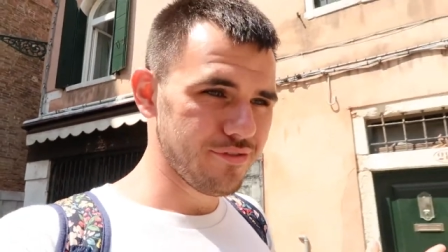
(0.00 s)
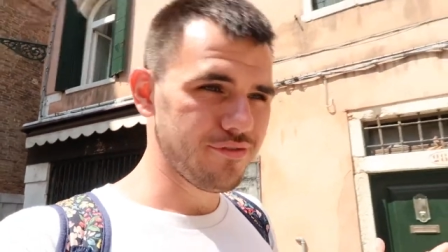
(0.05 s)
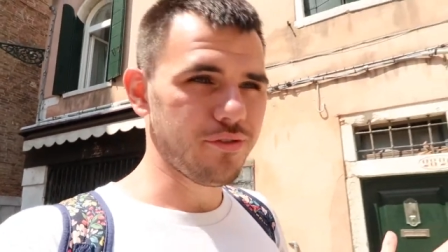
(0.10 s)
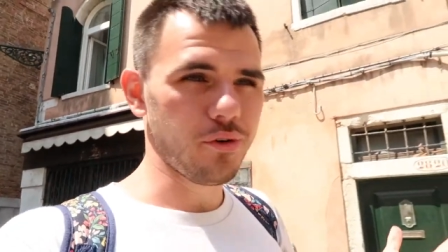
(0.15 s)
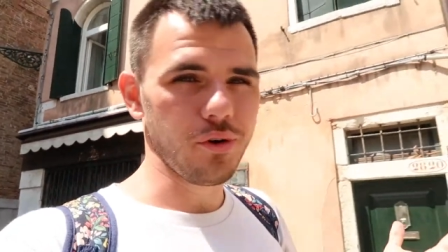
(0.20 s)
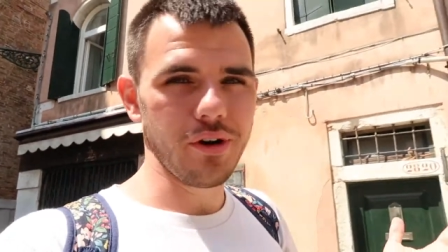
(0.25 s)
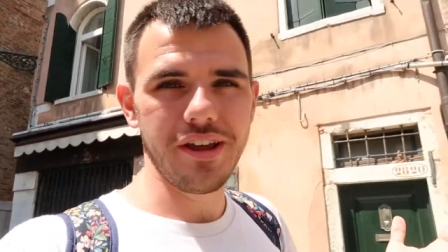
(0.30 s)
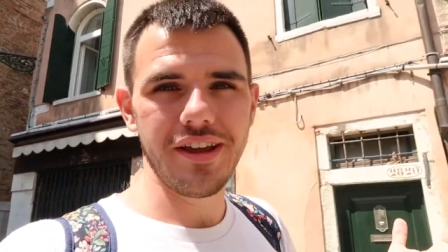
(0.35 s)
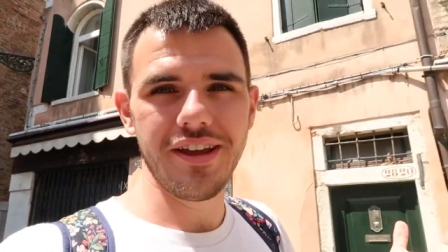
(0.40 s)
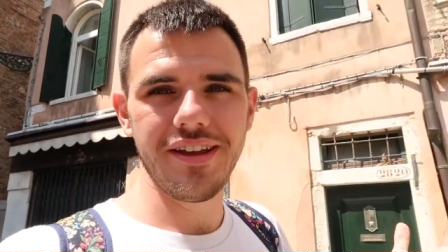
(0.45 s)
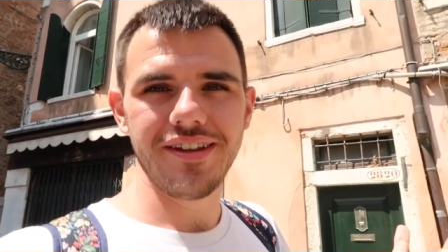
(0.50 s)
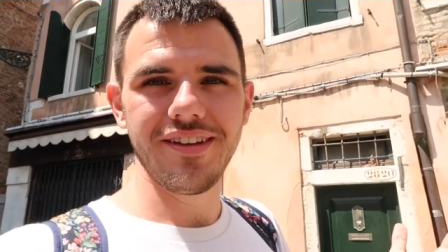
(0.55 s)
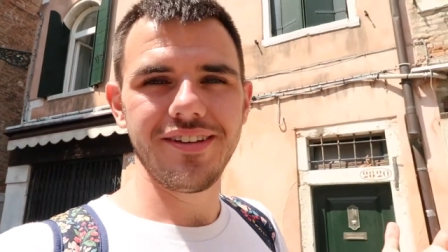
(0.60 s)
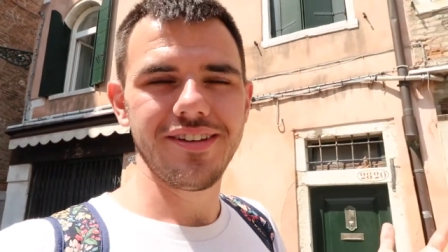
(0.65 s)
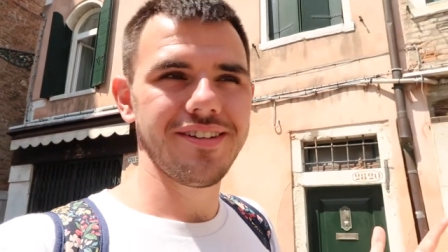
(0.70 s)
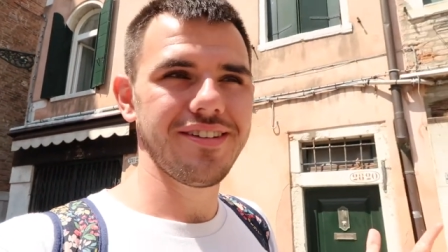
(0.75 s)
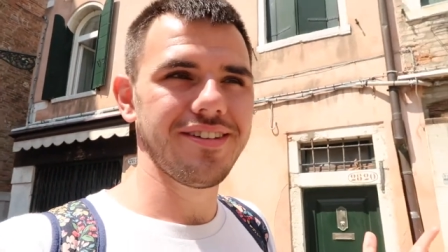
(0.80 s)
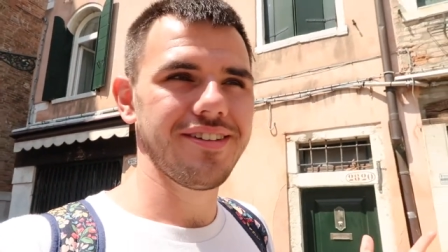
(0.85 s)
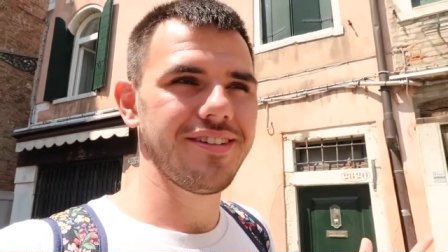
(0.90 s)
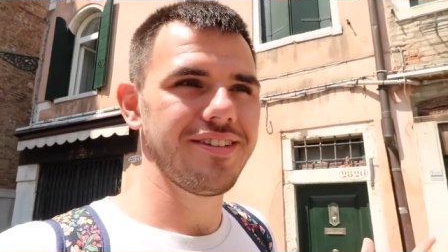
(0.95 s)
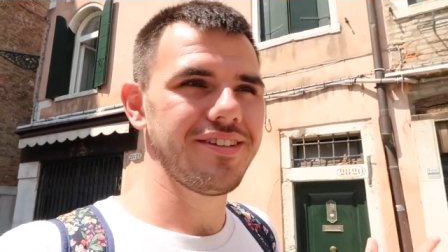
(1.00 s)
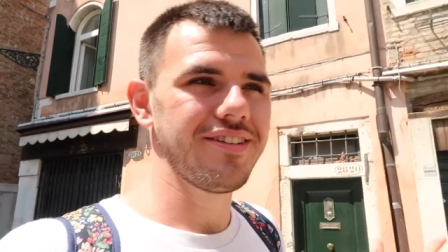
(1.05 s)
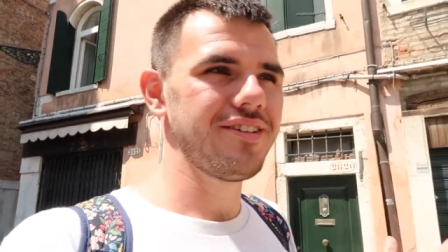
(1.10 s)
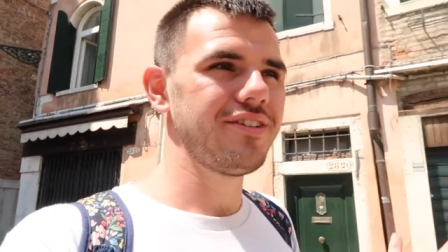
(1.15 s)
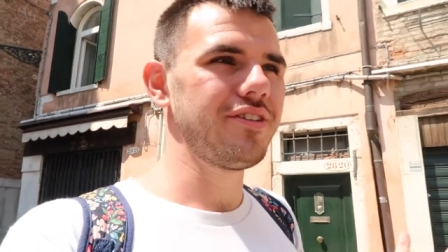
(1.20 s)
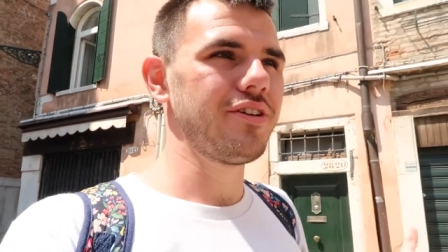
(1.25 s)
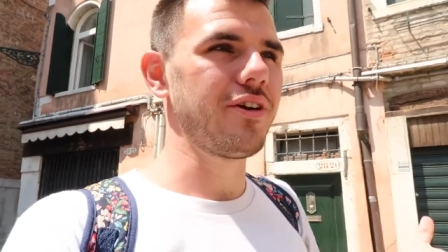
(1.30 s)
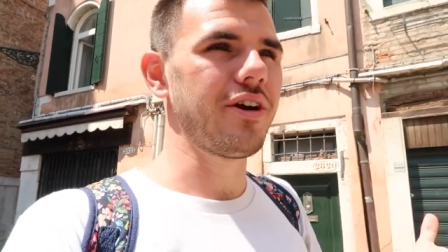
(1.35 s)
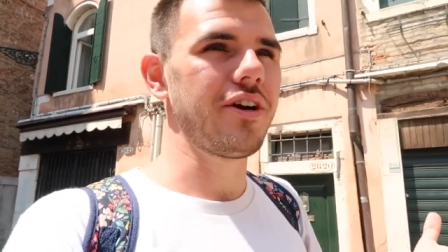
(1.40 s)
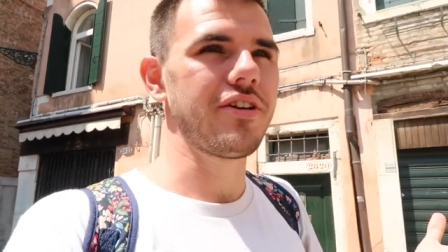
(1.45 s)
€40
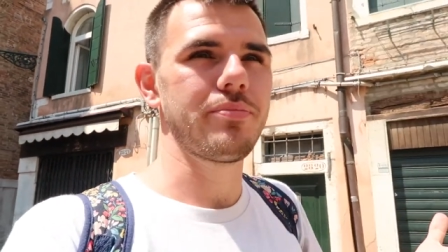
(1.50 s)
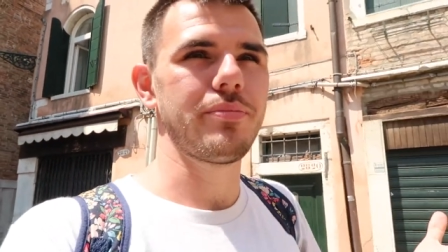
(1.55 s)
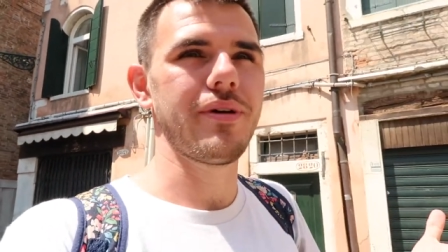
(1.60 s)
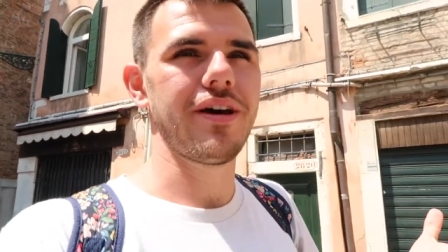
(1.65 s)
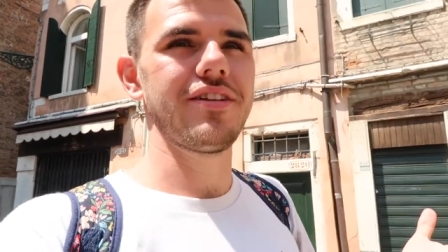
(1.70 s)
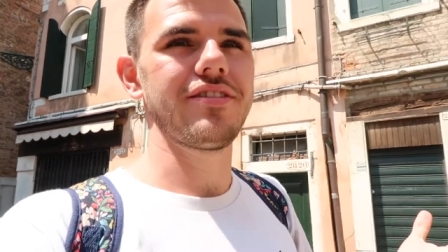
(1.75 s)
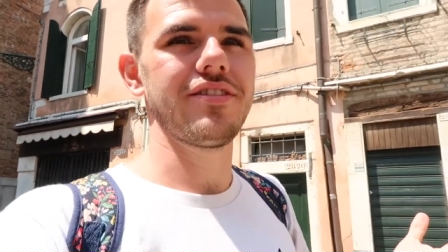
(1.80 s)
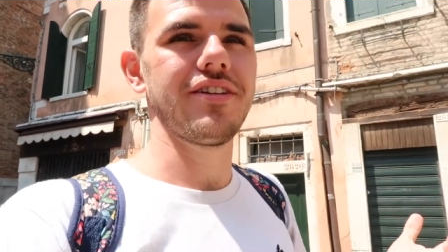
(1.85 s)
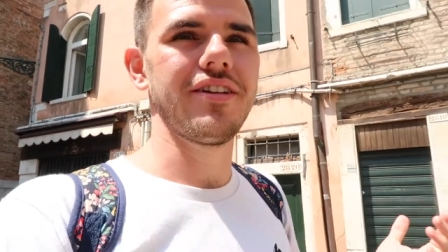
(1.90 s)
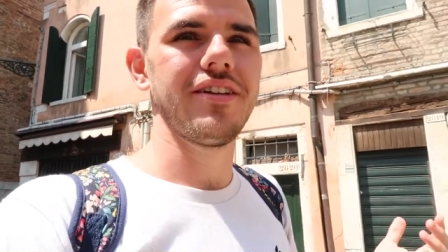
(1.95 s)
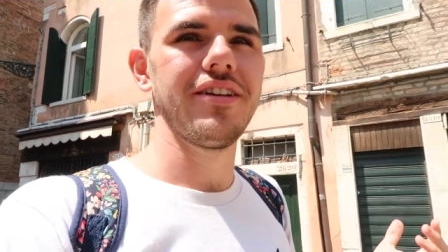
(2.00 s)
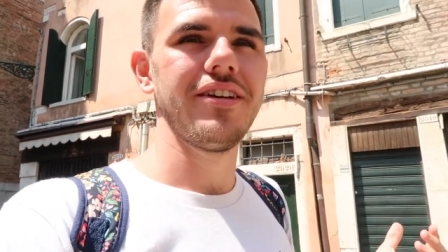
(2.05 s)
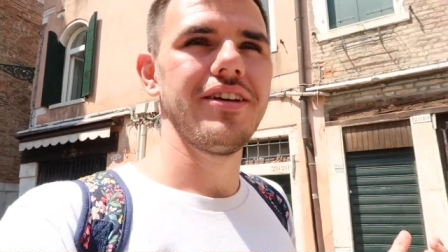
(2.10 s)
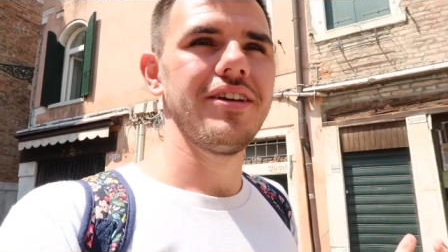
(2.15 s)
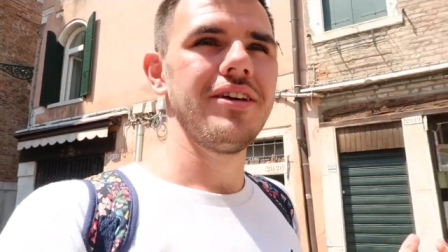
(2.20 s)
per person,